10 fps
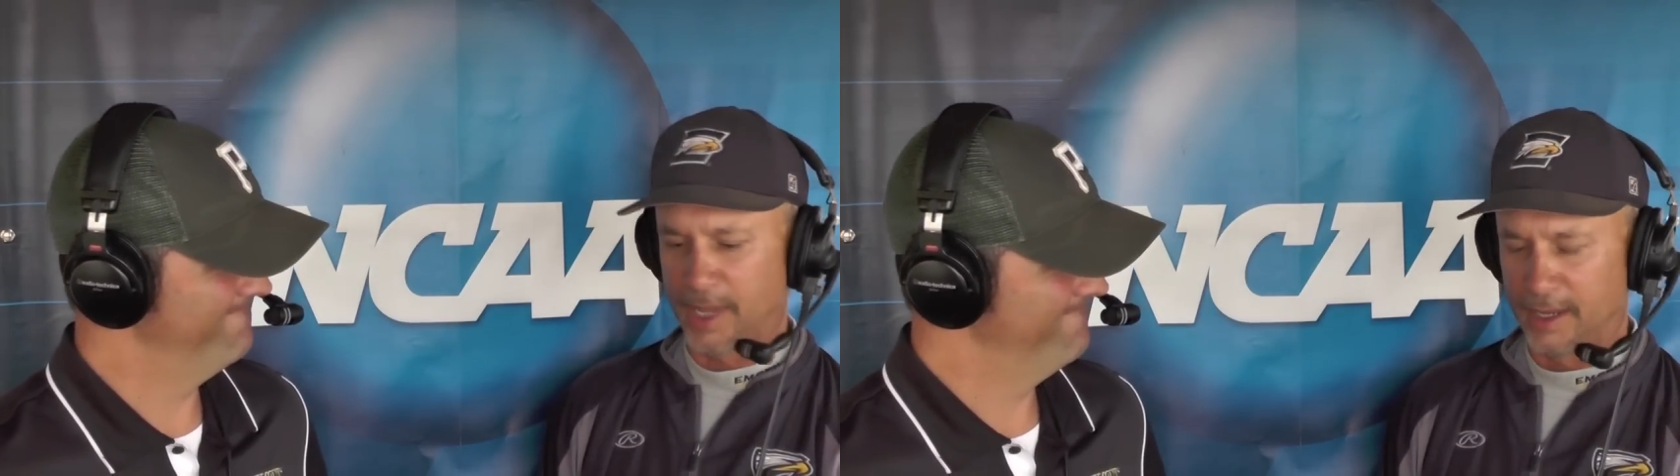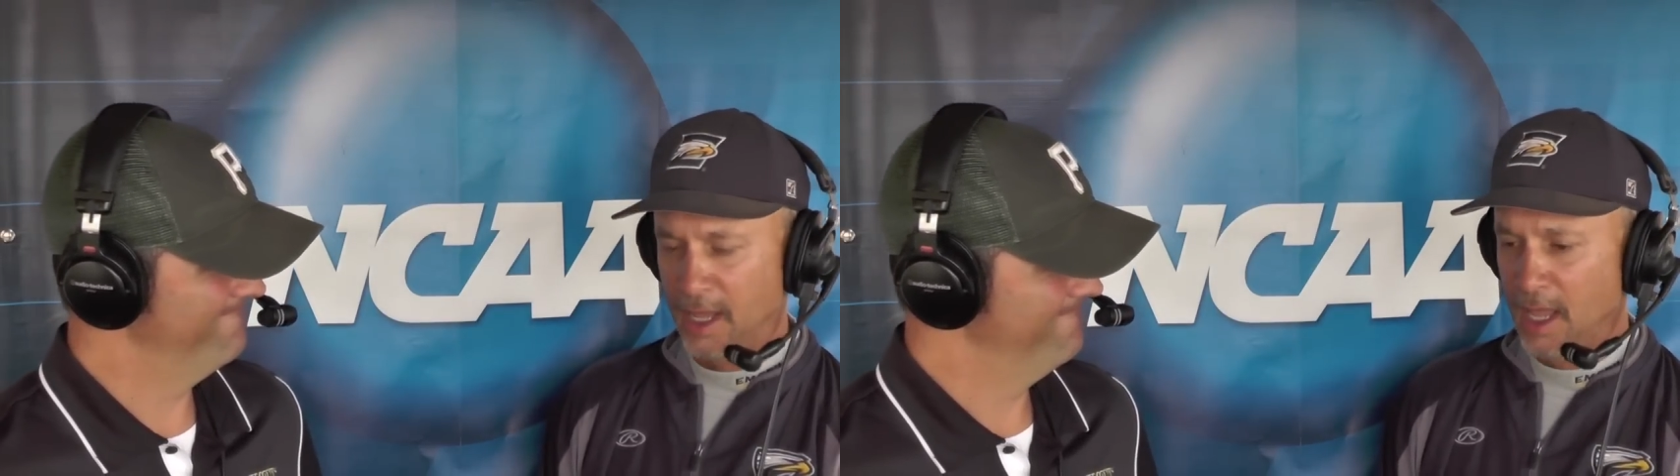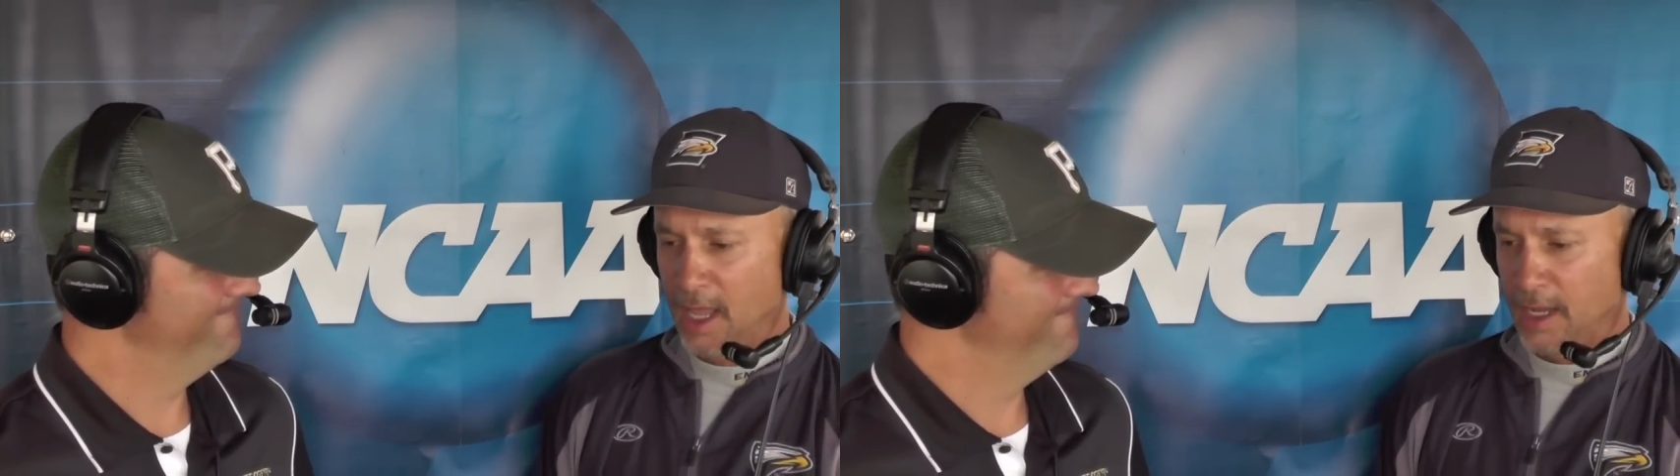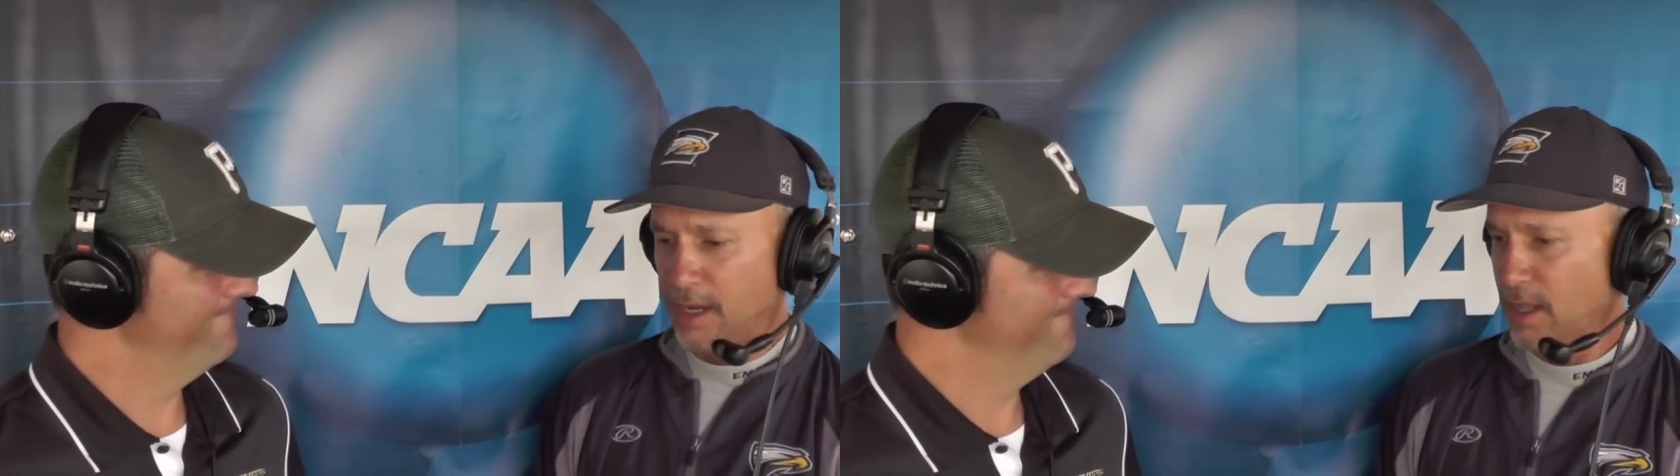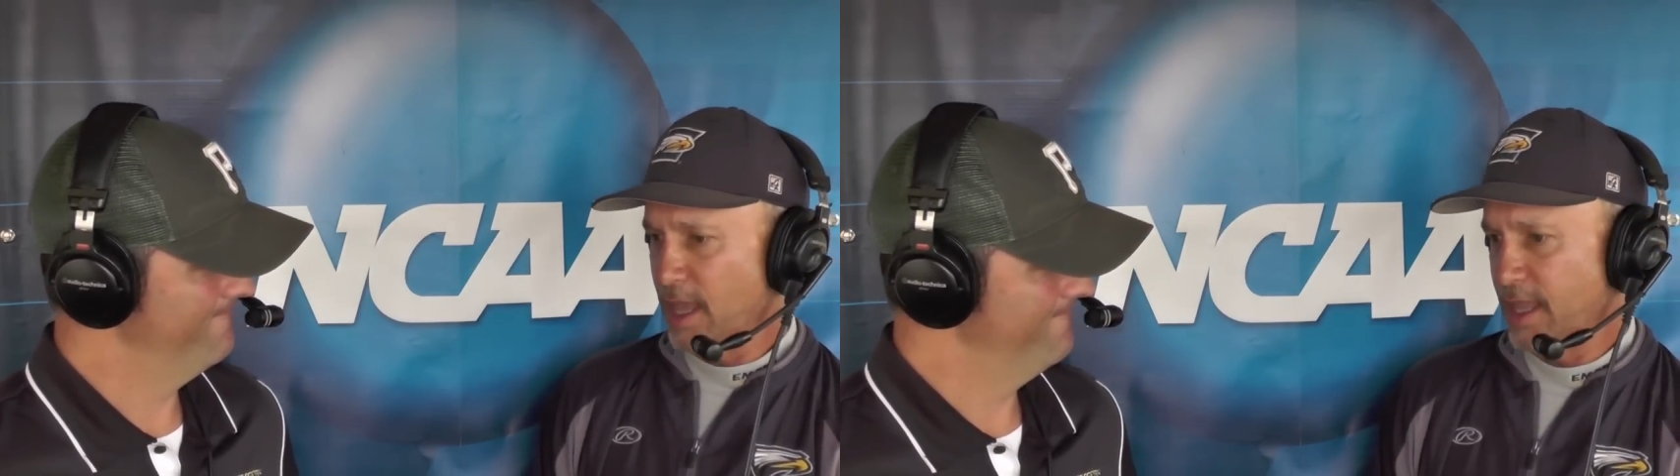But,
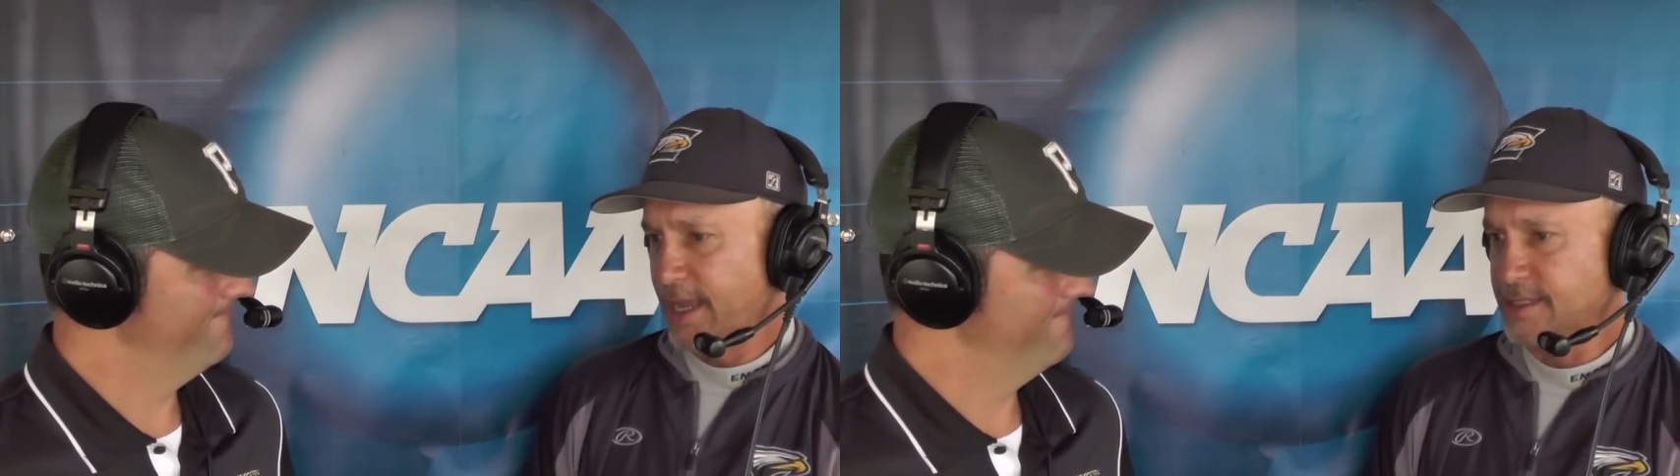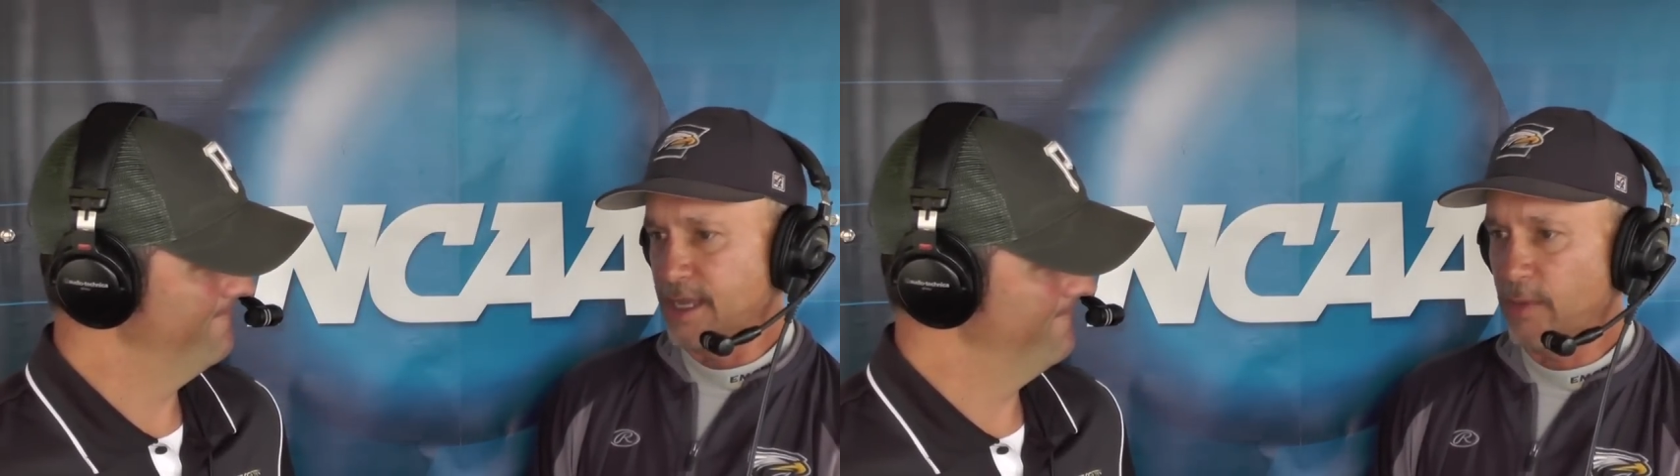like I said,